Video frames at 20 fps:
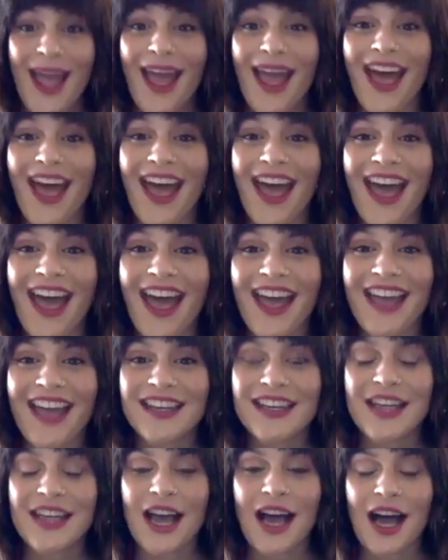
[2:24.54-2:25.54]

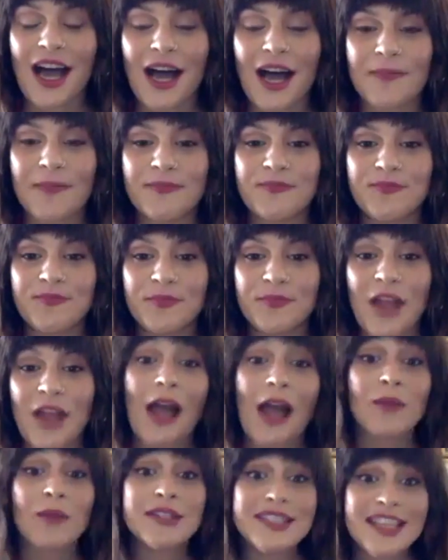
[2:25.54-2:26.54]
And
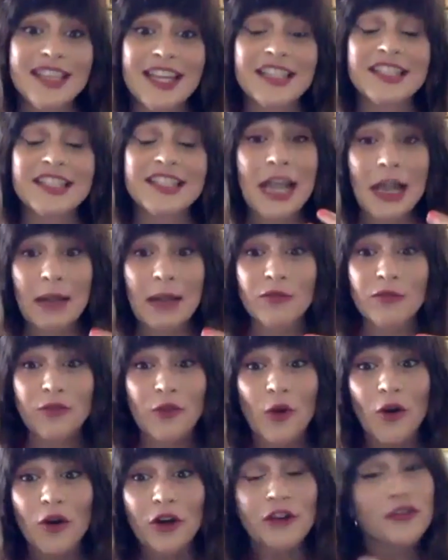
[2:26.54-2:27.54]
I would say same
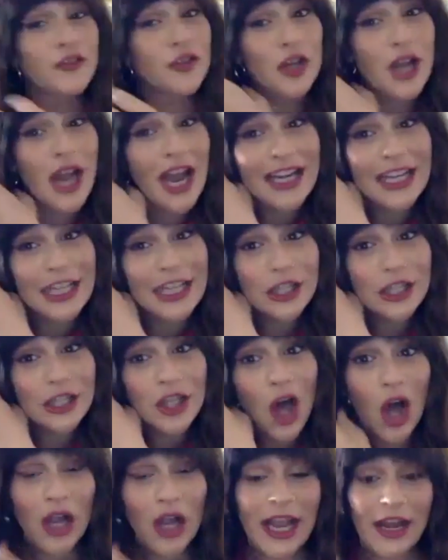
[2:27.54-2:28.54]
for if you're cutting
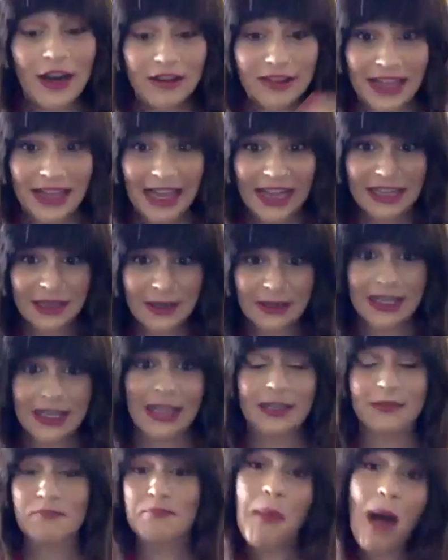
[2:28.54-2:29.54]
long hair
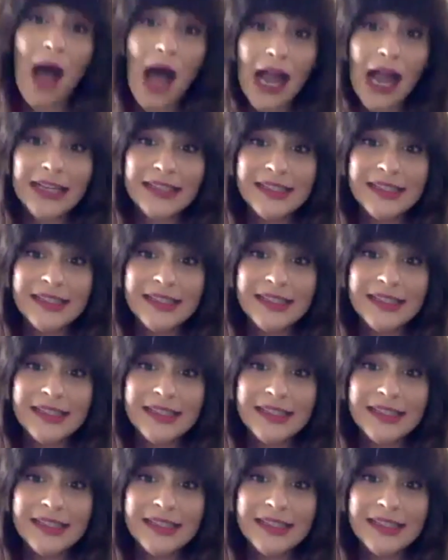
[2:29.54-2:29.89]
like mine